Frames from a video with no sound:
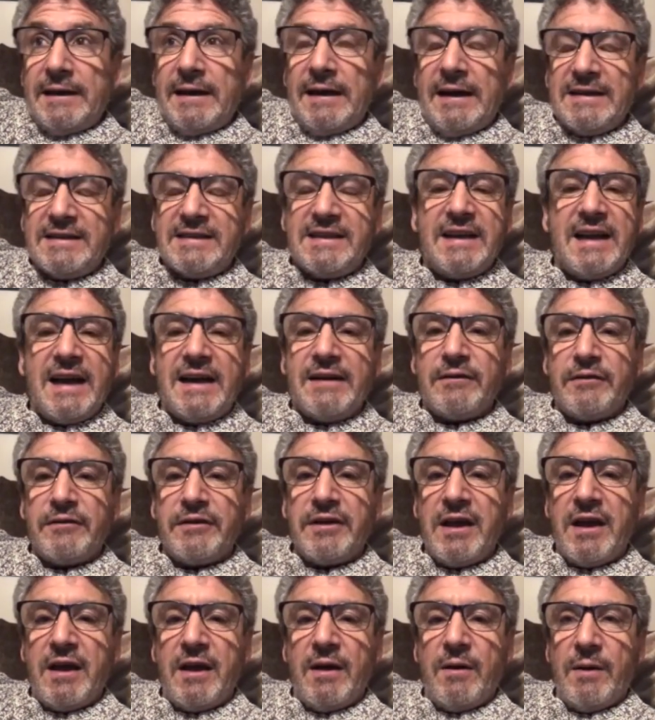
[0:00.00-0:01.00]
I said, I don't
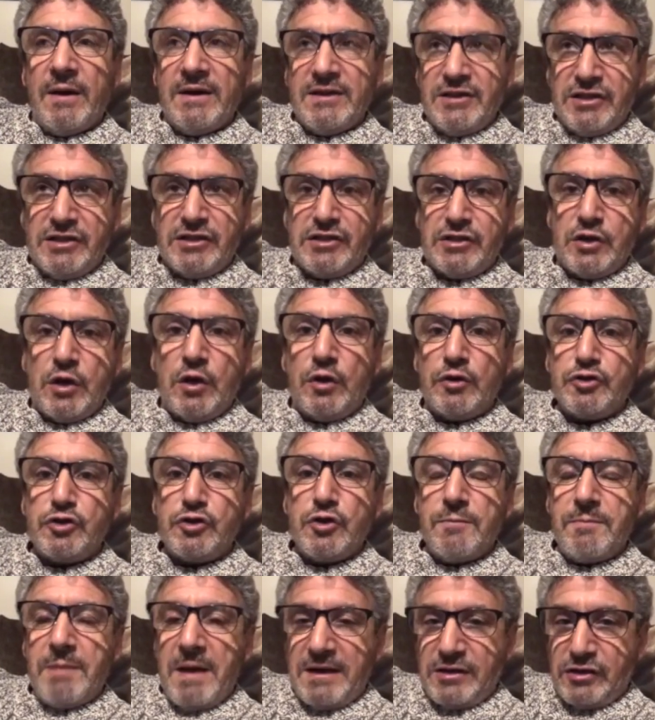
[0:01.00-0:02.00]
know. I just told
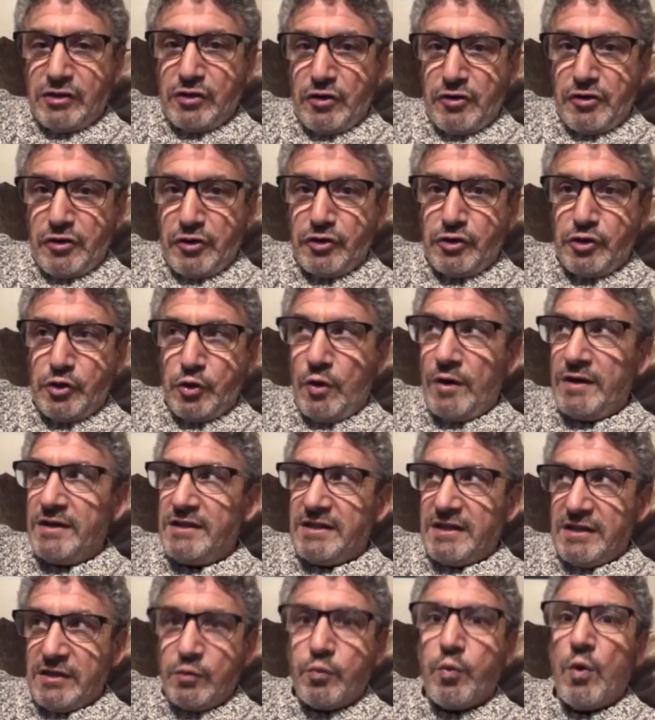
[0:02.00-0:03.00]
you based on your
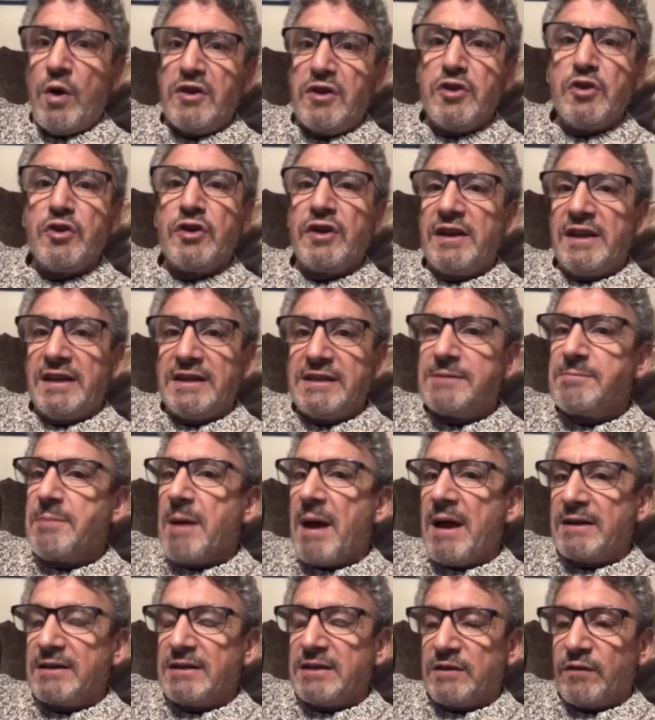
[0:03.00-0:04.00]
choices what you could
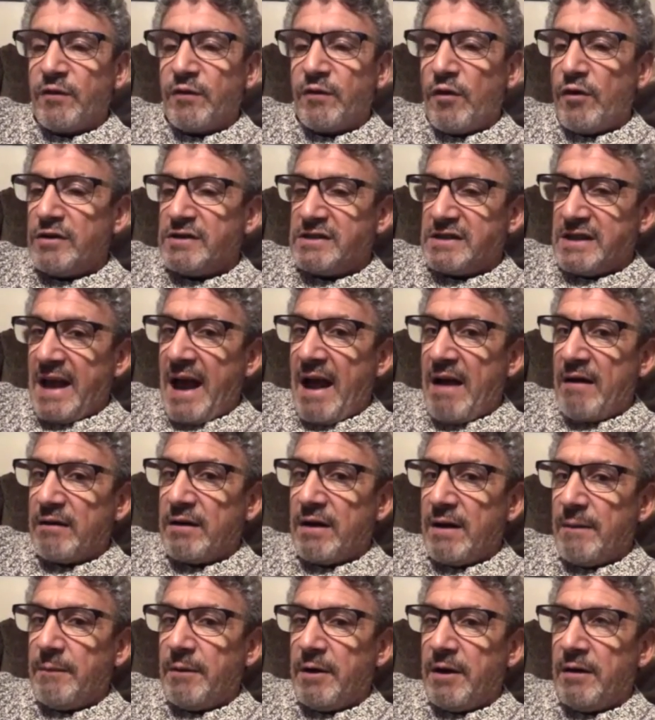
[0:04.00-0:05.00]
expect as far as an
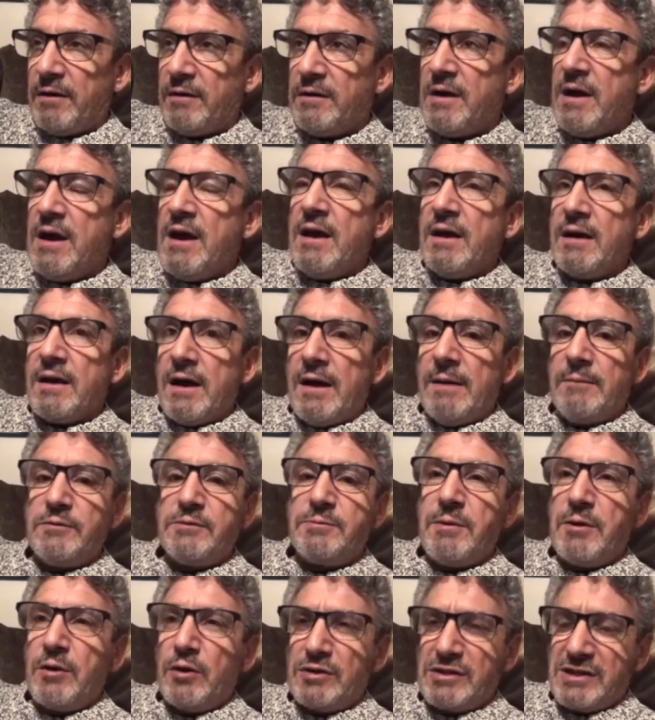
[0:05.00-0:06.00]
outcome comes.
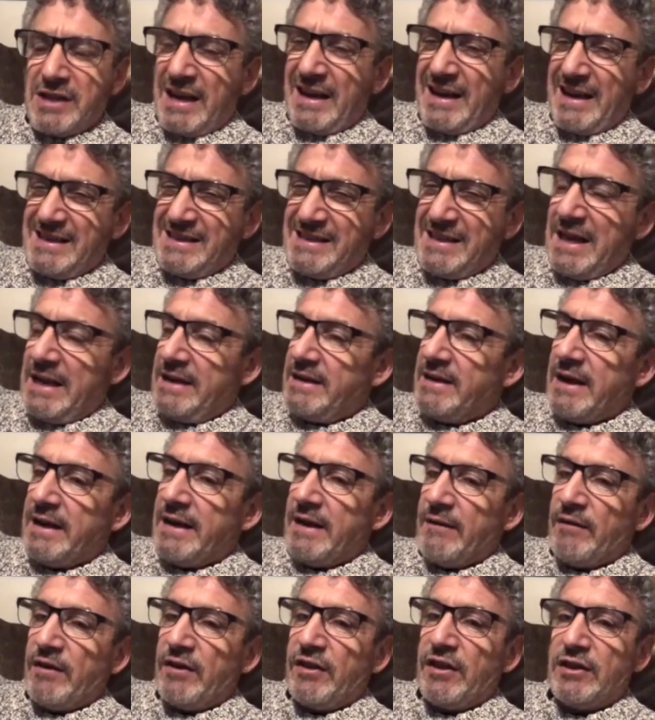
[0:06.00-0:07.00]
Because like I said, not
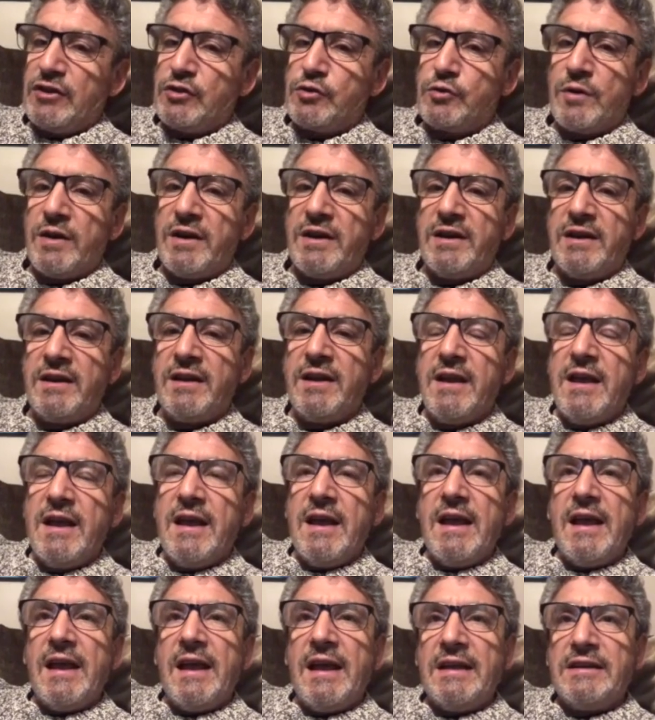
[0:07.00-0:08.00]
everything's written
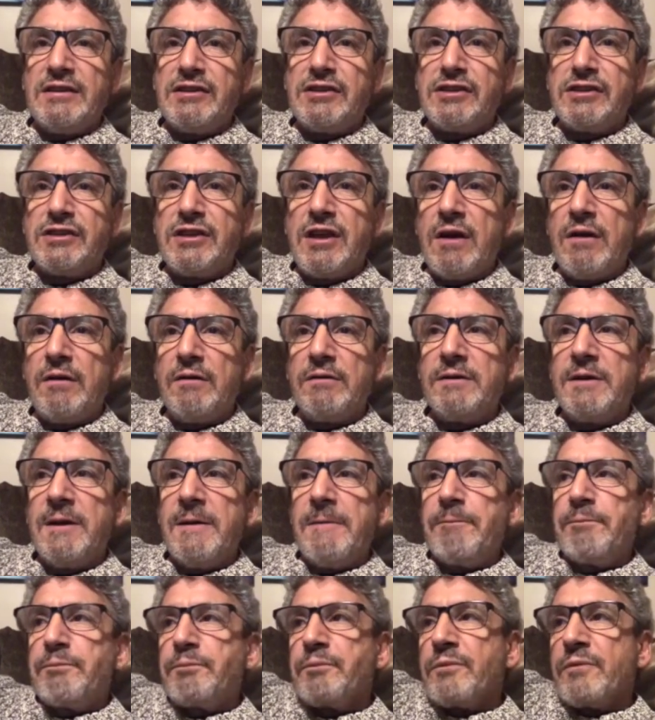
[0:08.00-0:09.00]
in stone.
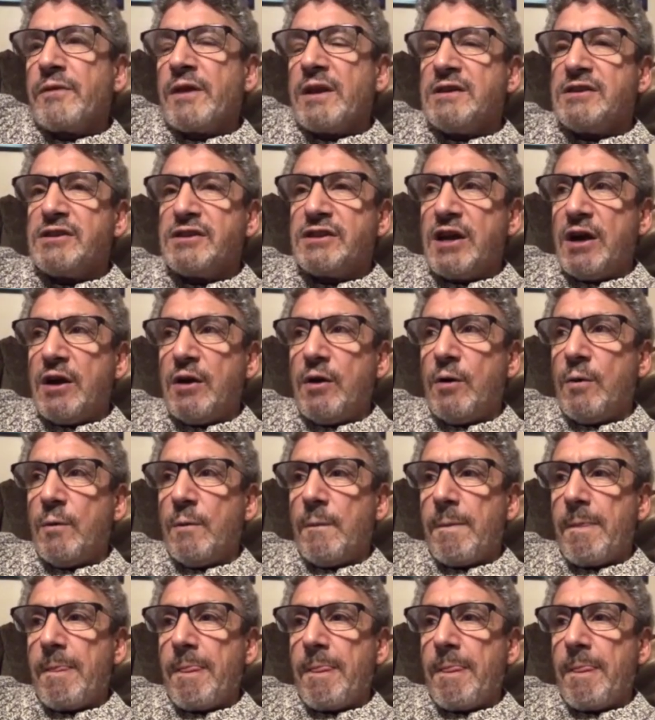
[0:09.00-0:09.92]
So